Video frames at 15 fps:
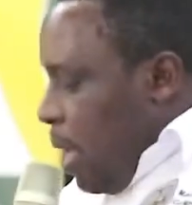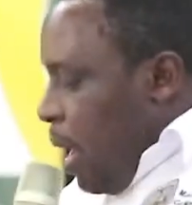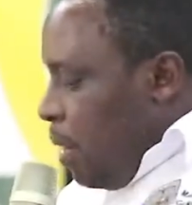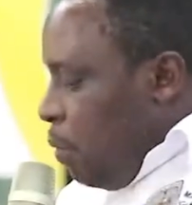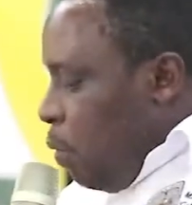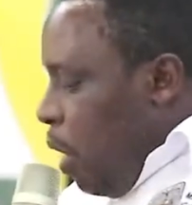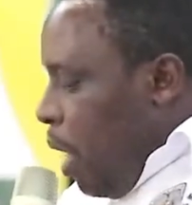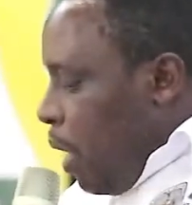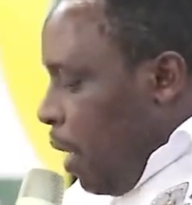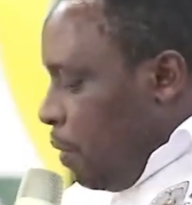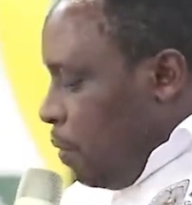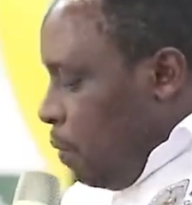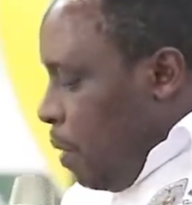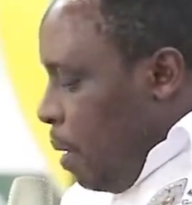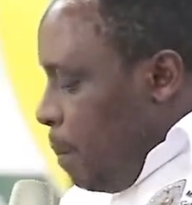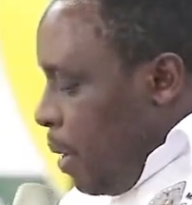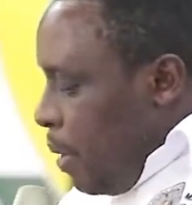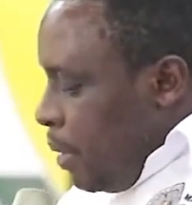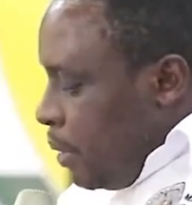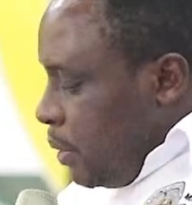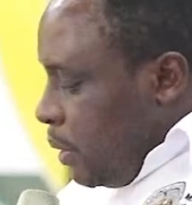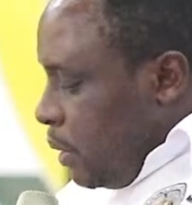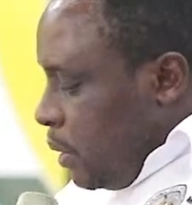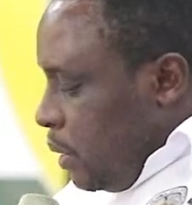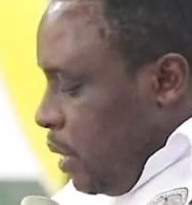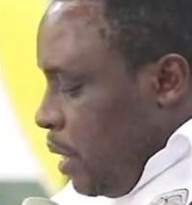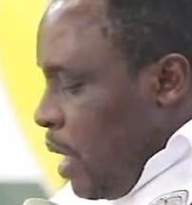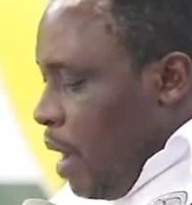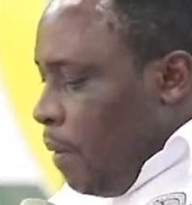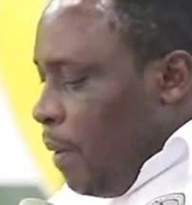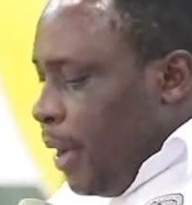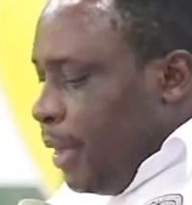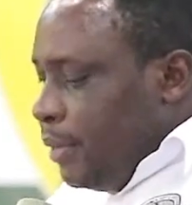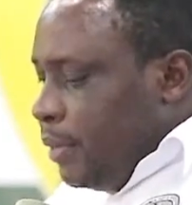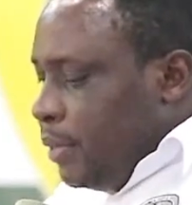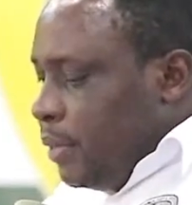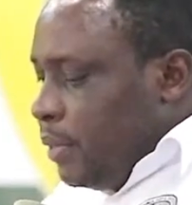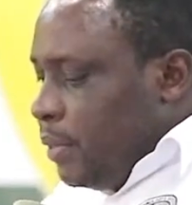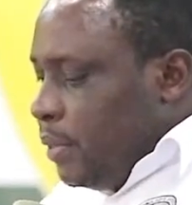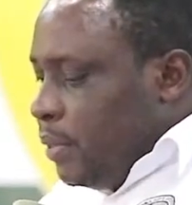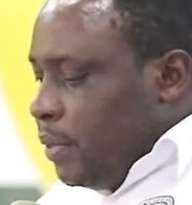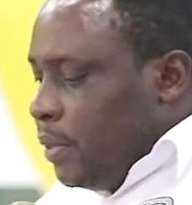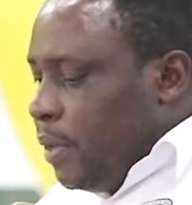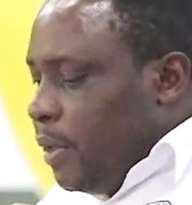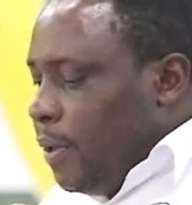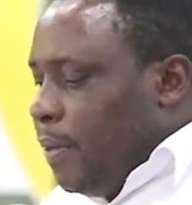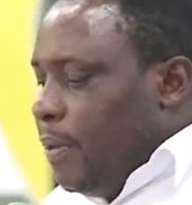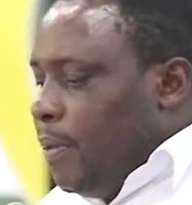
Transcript: That work took about 16 hours.